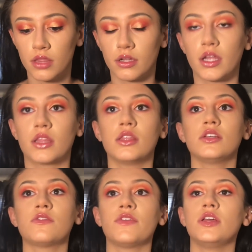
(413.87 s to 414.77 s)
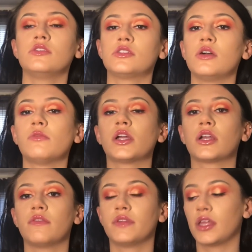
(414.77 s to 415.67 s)
they're like, this feels so
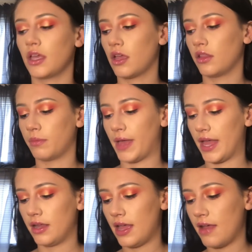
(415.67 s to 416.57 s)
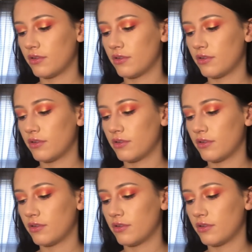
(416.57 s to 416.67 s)
weird and I feel like I could look bad.